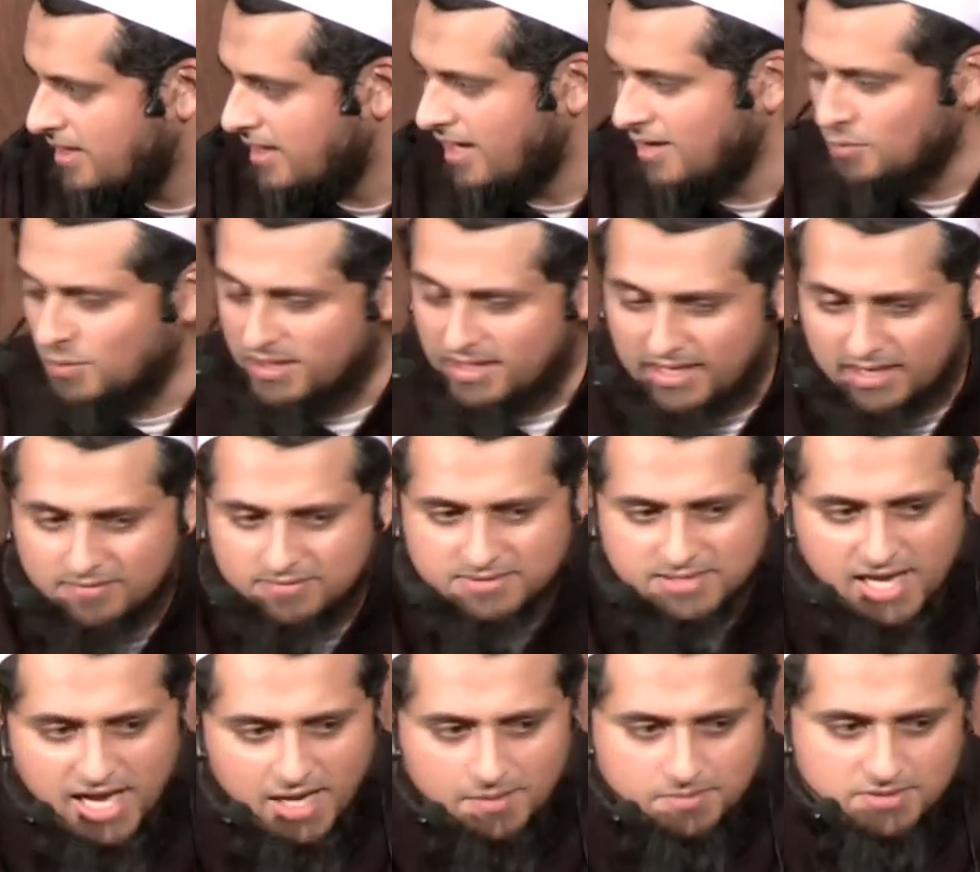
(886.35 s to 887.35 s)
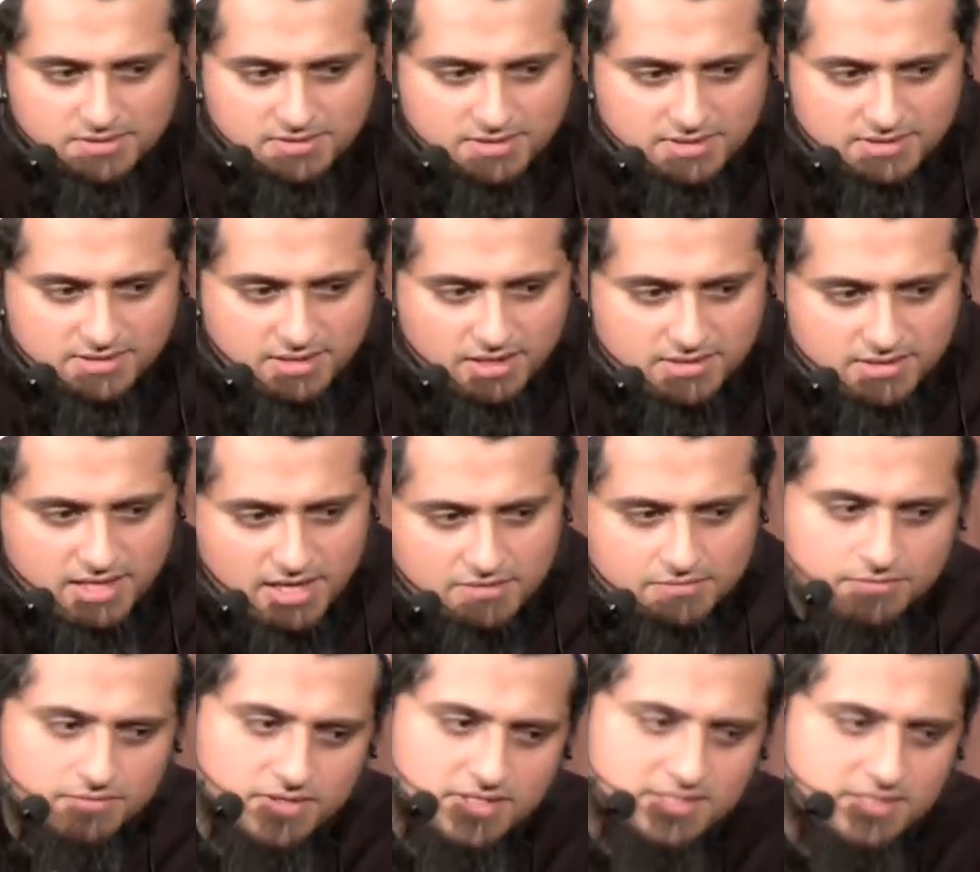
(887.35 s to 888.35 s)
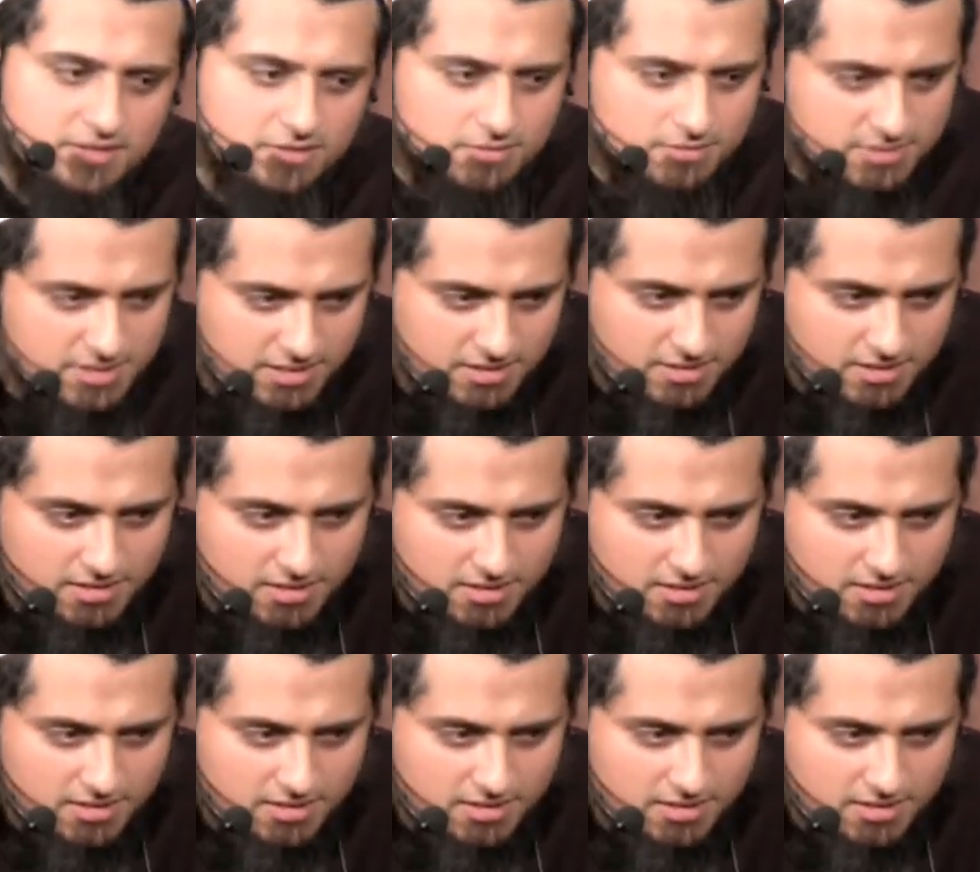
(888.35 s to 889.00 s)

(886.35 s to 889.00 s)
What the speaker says: And we give time to these things every single day.